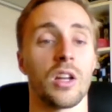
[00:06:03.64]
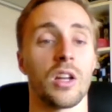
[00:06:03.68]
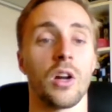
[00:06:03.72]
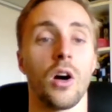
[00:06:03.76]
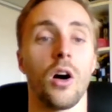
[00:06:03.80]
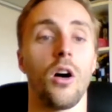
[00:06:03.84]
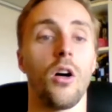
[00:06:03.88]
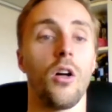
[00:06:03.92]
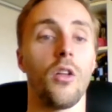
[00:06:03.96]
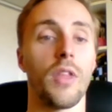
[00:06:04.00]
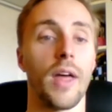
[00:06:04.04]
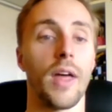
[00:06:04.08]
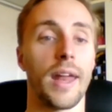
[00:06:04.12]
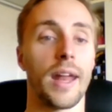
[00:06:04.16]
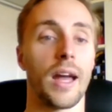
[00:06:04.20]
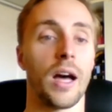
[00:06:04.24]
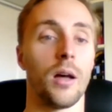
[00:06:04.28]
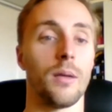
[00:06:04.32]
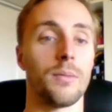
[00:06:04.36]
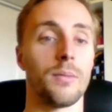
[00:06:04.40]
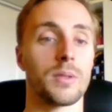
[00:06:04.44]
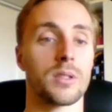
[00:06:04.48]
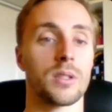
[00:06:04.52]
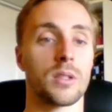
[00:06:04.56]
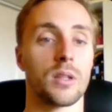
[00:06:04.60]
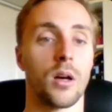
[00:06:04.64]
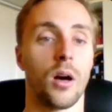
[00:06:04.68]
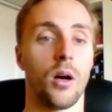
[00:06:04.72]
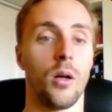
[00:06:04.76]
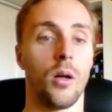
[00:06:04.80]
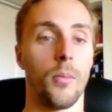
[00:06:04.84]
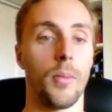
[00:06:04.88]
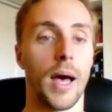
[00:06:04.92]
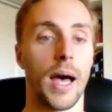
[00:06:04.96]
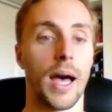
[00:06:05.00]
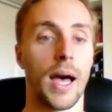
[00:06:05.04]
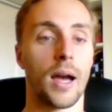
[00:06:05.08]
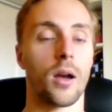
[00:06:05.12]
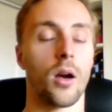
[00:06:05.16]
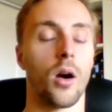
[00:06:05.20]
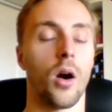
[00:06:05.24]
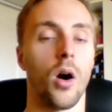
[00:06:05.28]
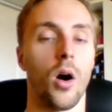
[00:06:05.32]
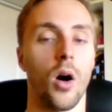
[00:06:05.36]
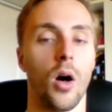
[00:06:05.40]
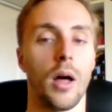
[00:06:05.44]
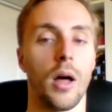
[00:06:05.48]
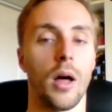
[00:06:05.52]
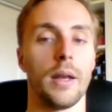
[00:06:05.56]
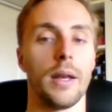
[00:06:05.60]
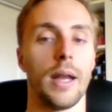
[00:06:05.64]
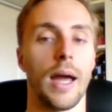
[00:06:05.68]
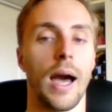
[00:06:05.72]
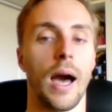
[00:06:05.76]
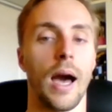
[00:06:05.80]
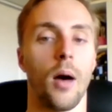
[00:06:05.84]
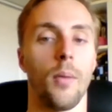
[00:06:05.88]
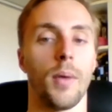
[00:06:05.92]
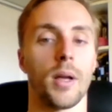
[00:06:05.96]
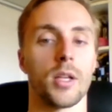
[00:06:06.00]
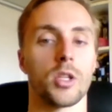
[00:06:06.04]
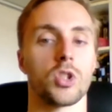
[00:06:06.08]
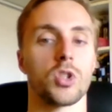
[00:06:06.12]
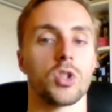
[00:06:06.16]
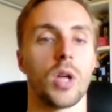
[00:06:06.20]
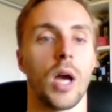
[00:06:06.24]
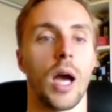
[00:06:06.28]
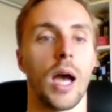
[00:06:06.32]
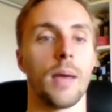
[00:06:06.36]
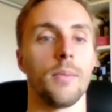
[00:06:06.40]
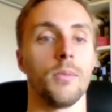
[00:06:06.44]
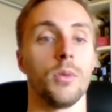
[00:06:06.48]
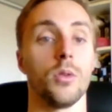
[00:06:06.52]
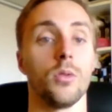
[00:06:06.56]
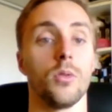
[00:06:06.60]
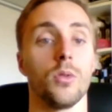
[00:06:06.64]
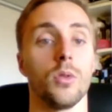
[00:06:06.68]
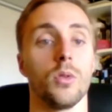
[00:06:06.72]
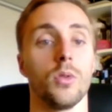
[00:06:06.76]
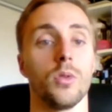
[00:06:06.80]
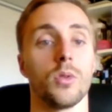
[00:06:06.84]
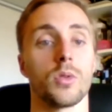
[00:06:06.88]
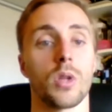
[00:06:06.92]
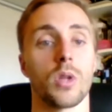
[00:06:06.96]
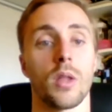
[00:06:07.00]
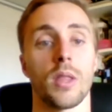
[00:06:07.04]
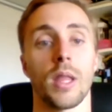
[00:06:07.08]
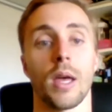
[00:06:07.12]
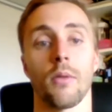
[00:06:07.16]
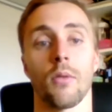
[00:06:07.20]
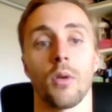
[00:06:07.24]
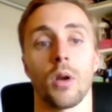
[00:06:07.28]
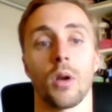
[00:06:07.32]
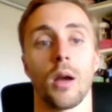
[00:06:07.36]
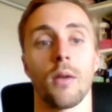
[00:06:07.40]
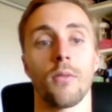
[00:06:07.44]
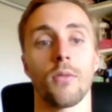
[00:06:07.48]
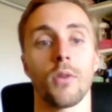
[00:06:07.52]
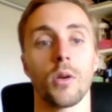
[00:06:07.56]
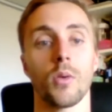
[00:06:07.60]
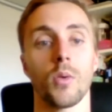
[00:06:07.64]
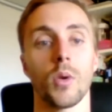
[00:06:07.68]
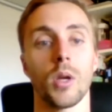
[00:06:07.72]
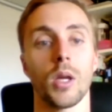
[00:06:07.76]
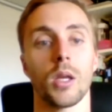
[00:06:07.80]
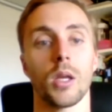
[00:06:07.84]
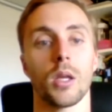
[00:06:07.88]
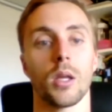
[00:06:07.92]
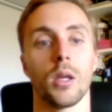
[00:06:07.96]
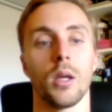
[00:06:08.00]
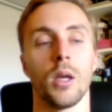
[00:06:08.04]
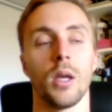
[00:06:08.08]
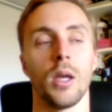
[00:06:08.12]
at all, that helps cull back on how much time you lose on that recovery week.